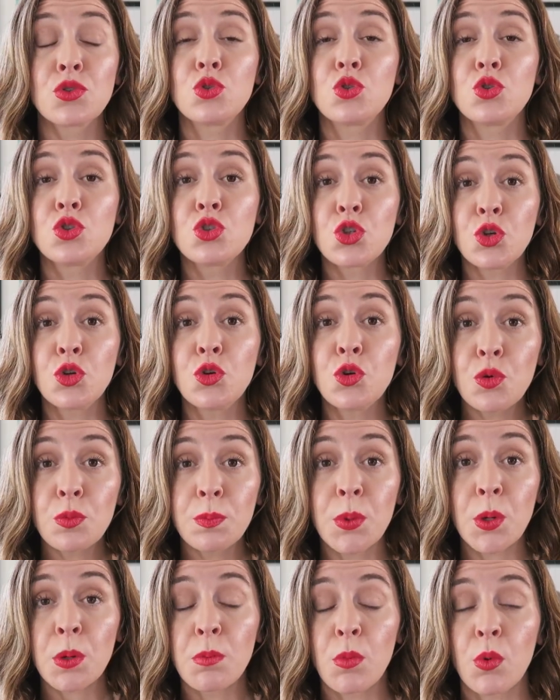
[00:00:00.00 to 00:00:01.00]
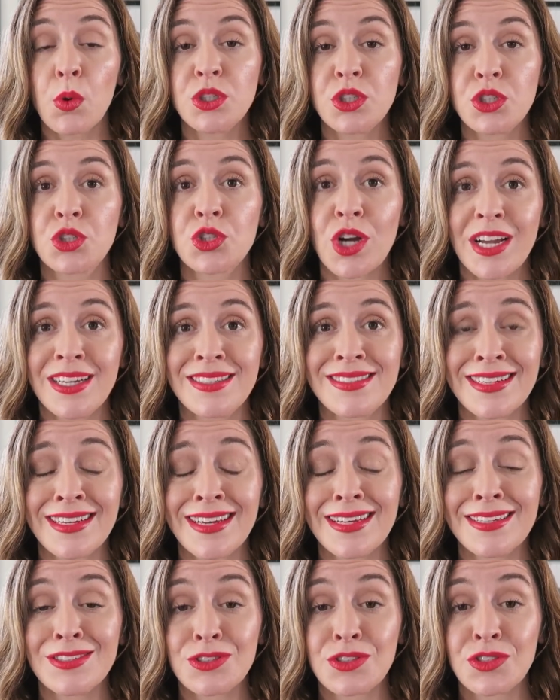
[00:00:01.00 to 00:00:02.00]
super
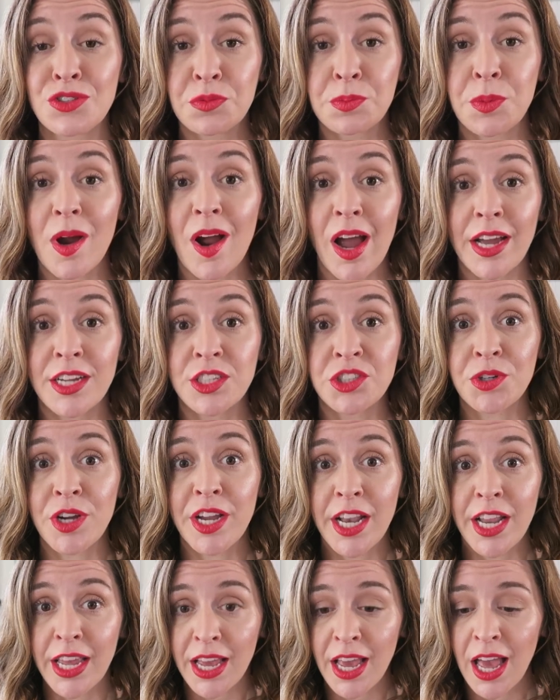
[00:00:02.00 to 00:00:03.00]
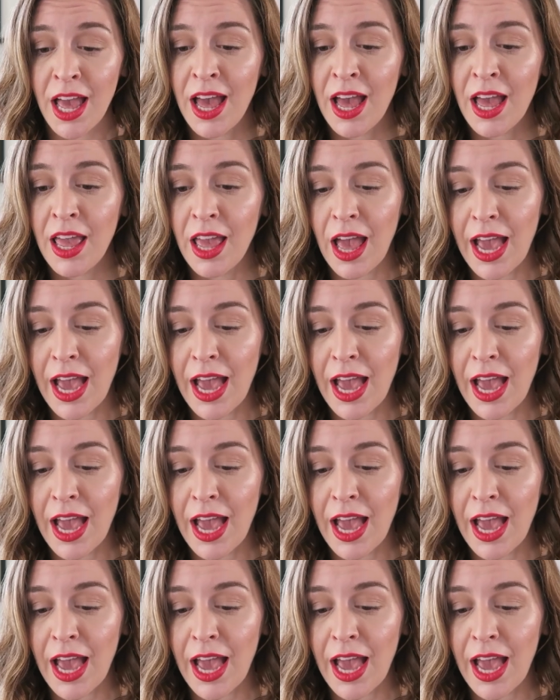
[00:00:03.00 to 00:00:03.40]
moisturizing and super hydrating.